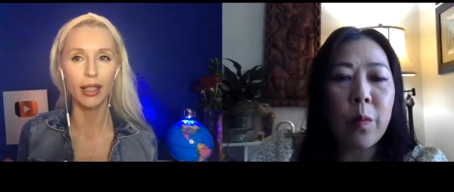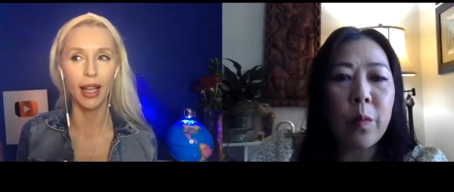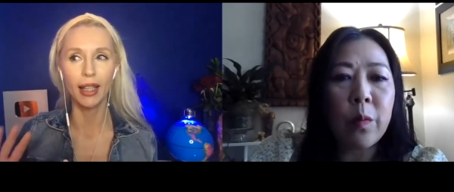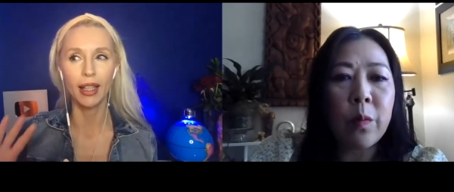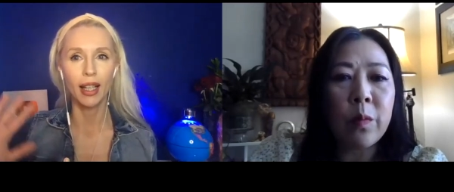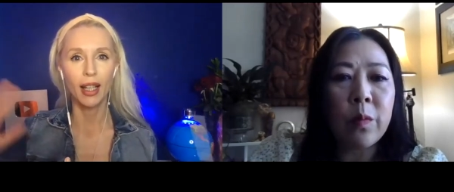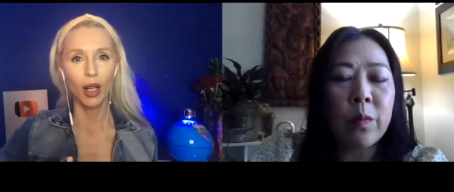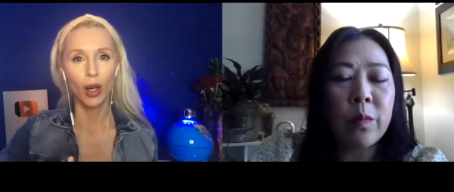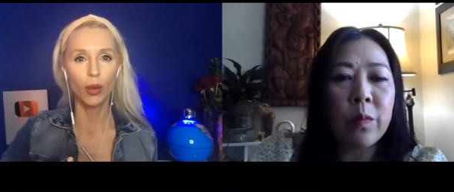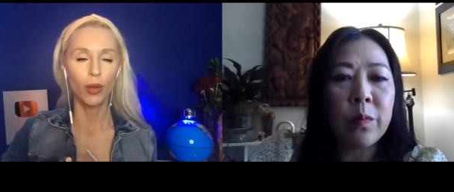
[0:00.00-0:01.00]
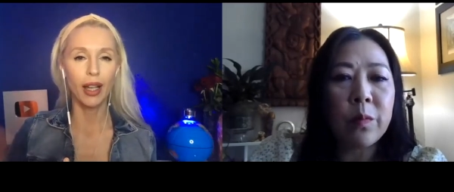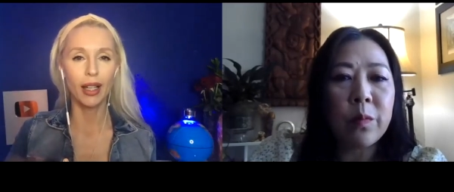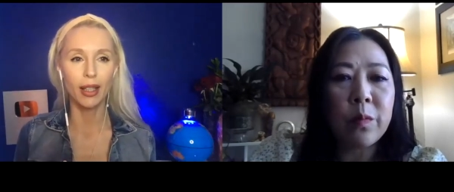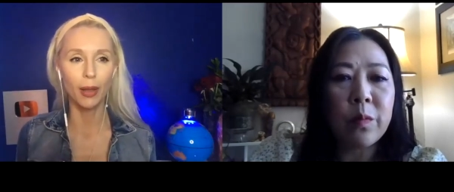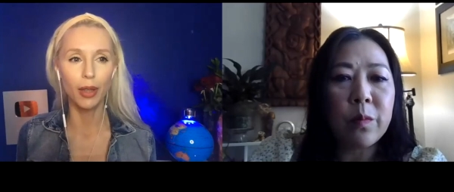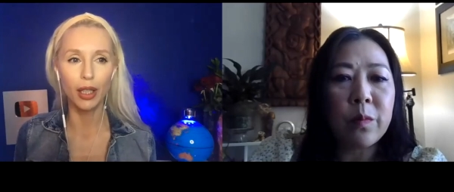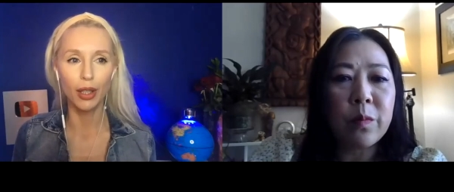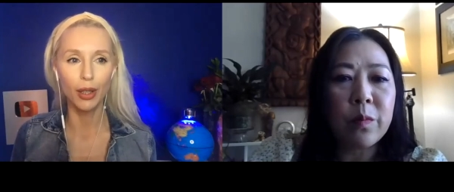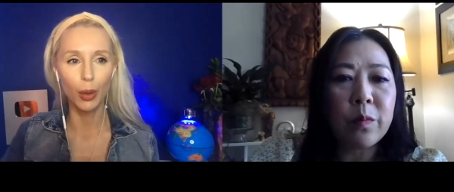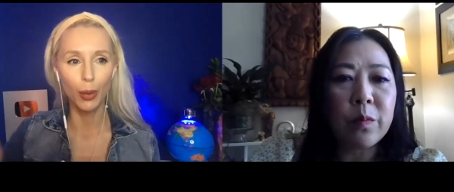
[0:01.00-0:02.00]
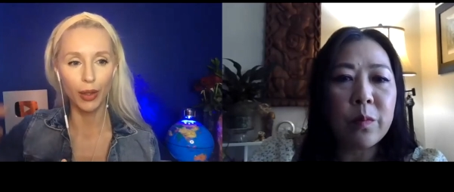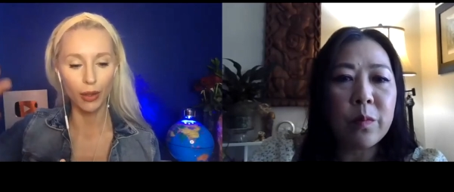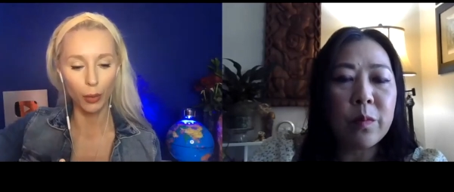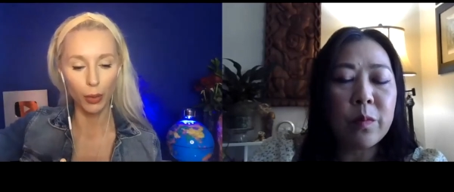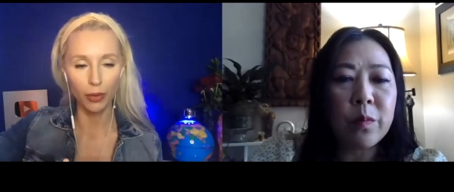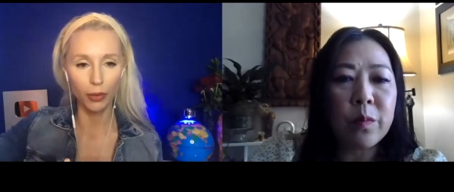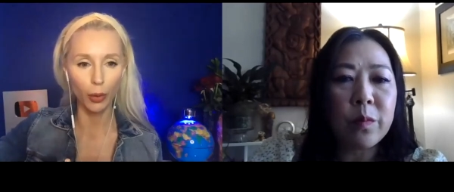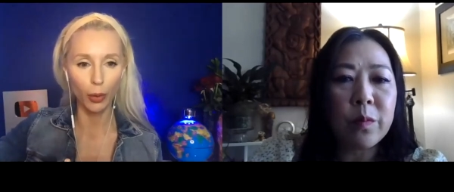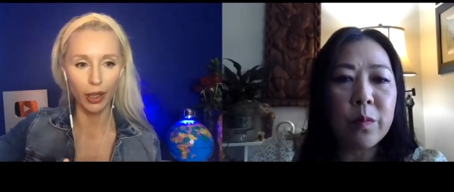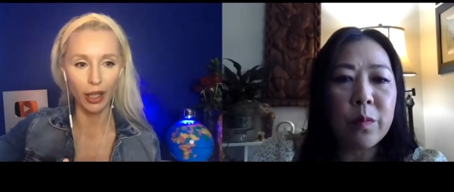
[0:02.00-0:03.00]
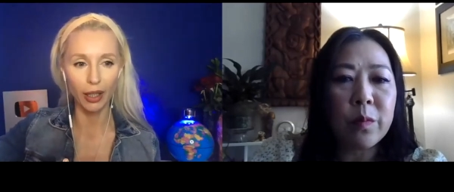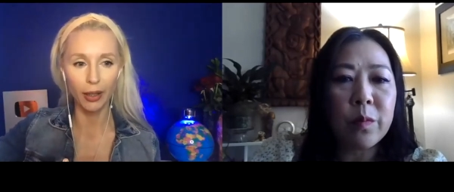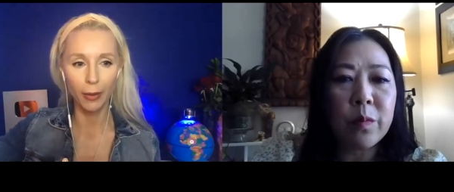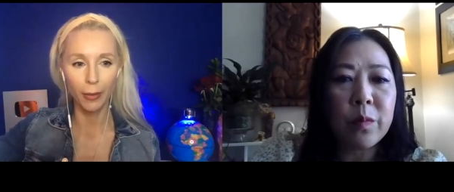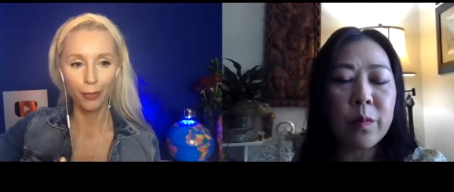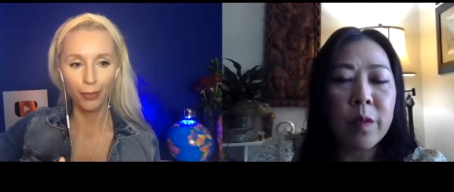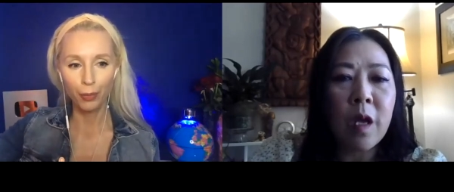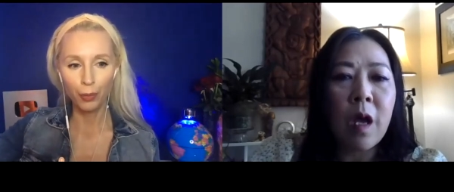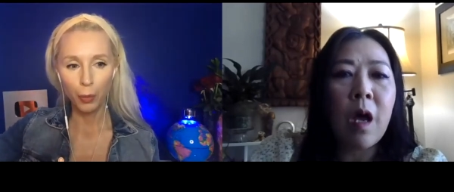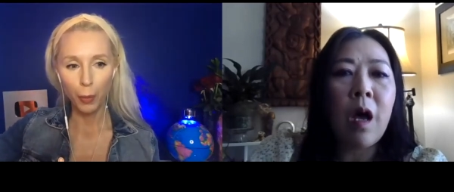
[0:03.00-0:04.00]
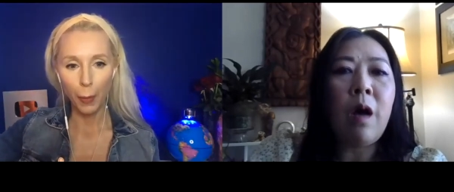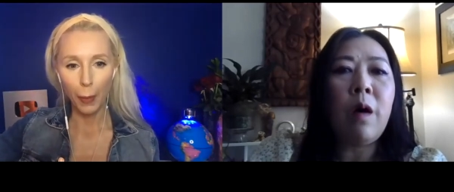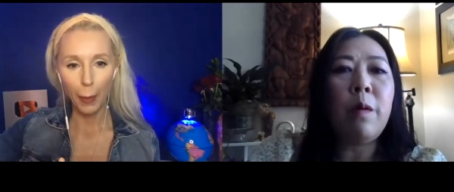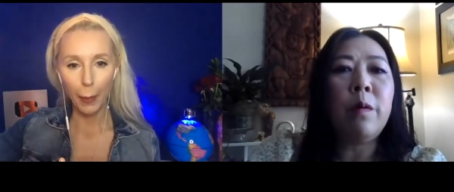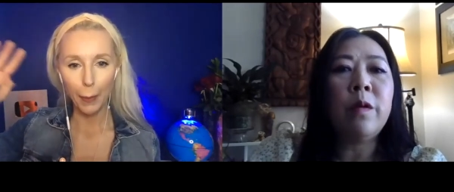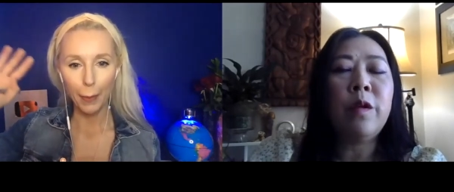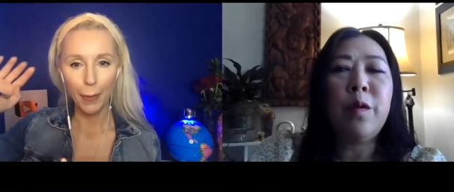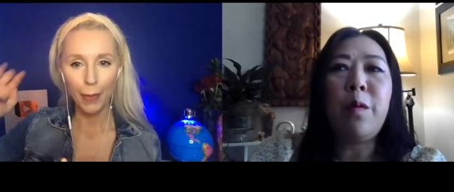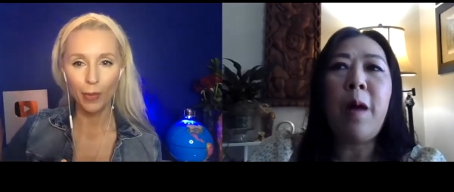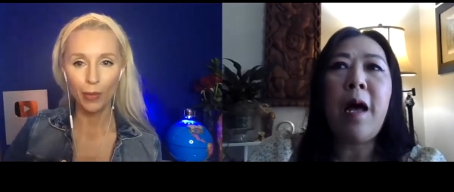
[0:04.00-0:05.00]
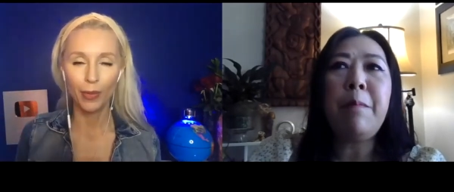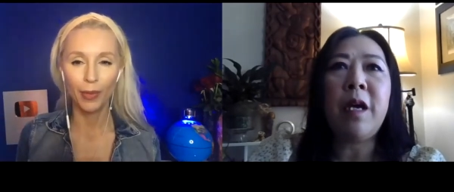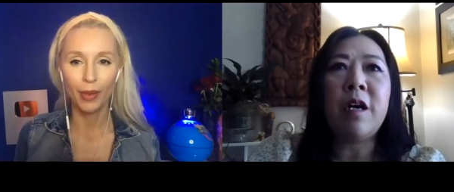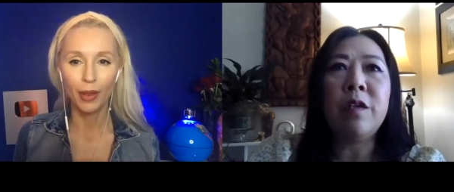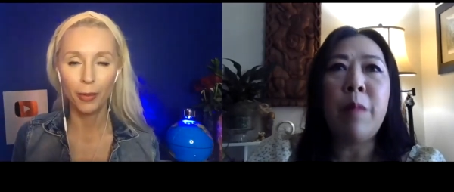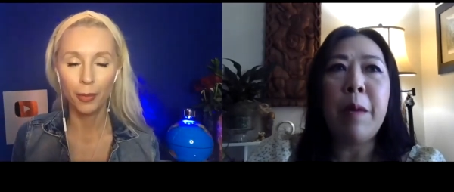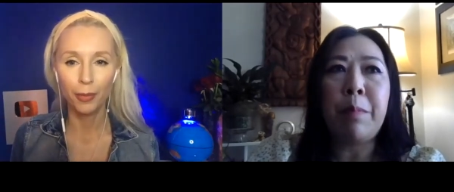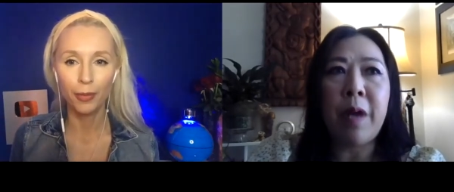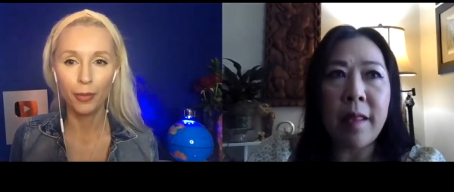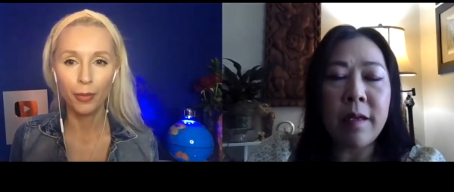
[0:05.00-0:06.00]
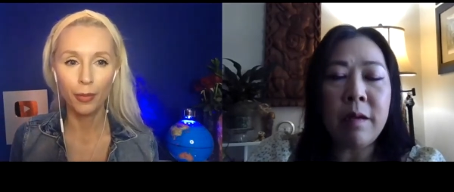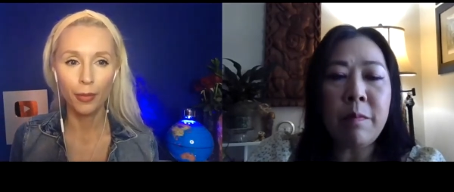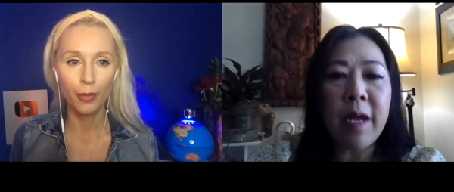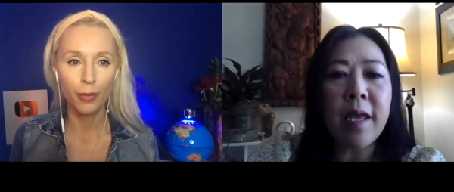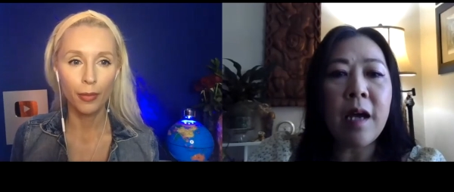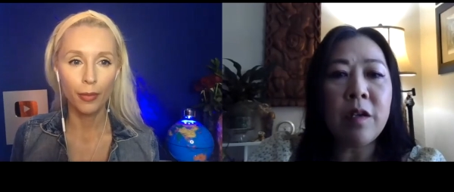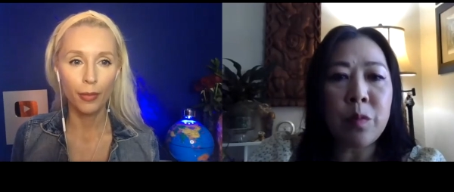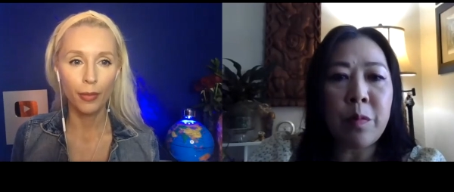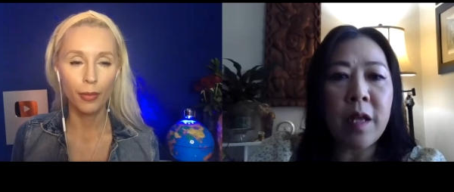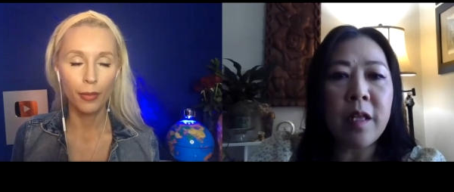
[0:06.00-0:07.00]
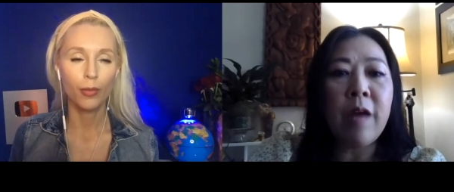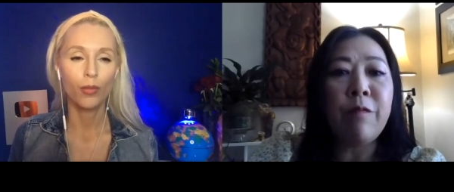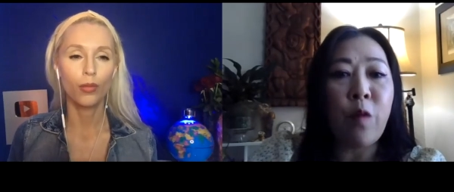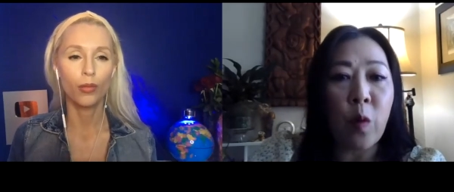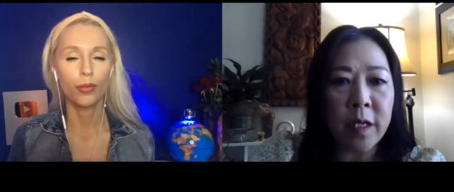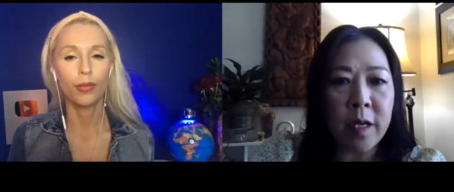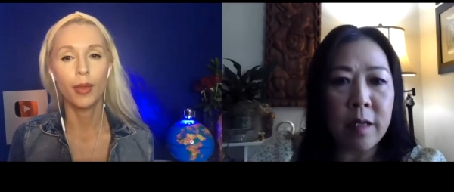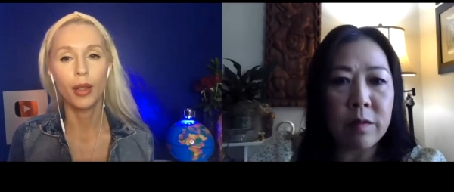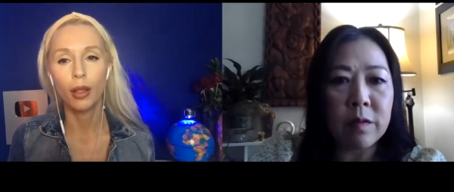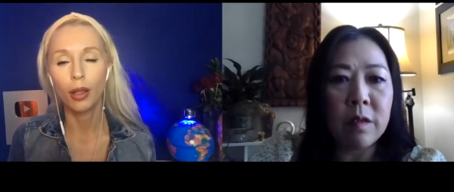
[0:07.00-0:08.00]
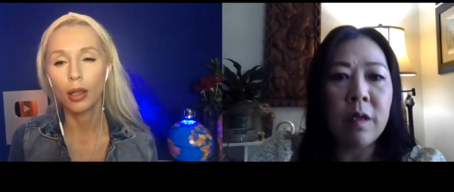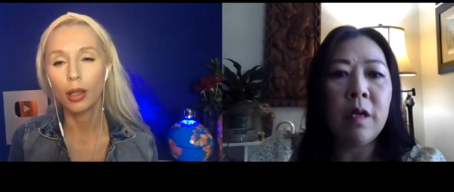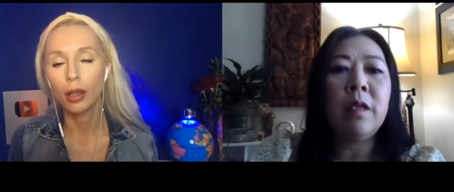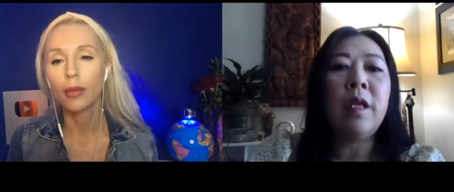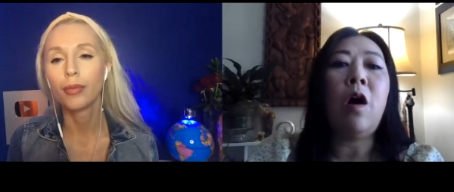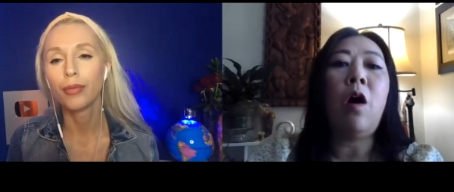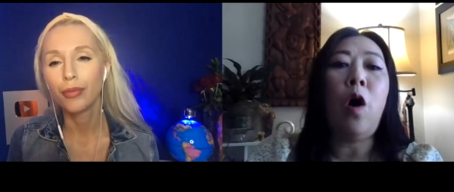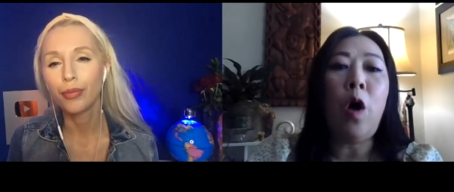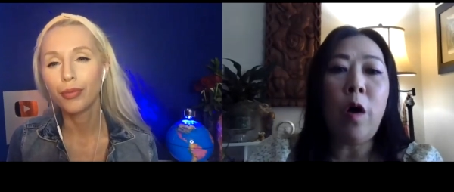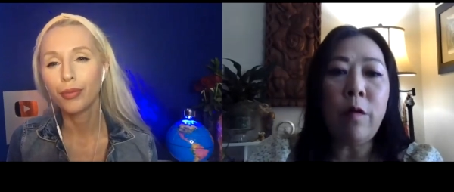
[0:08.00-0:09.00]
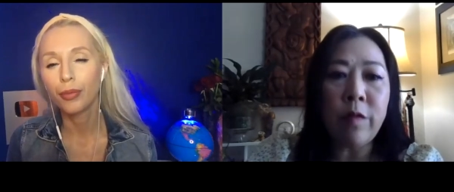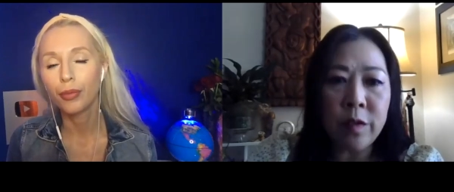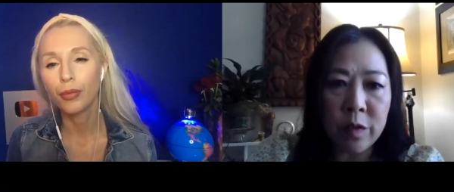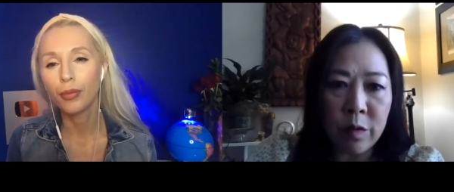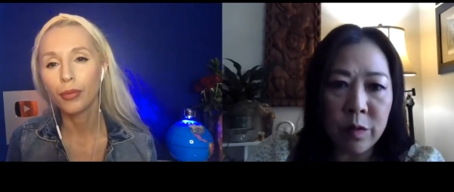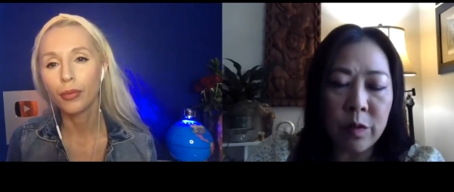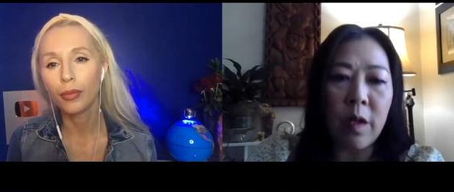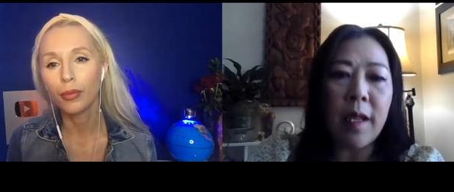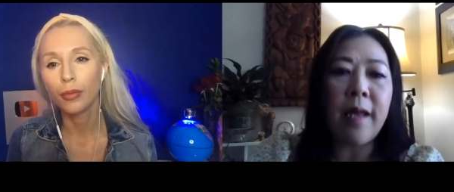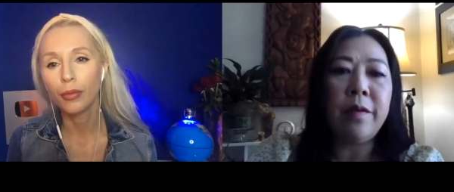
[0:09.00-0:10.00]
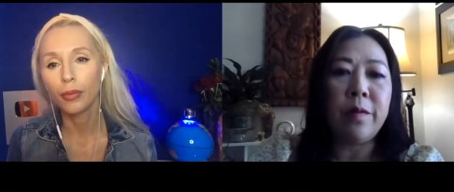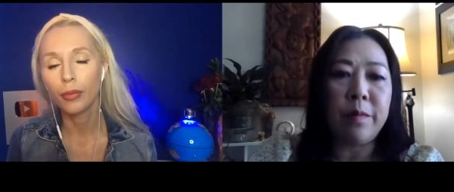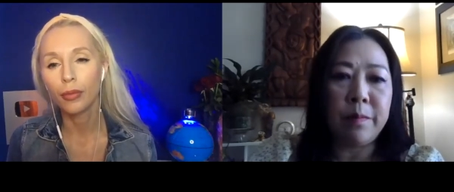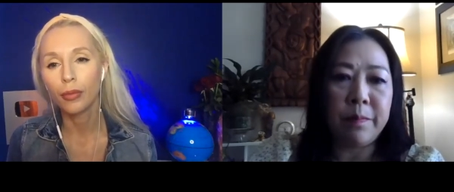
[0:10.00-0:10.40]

Speaker 1: saying, all right, something to do with Florida. Oh, you know what? Because my youngest brother, have 4 kids. They always go to Orlando.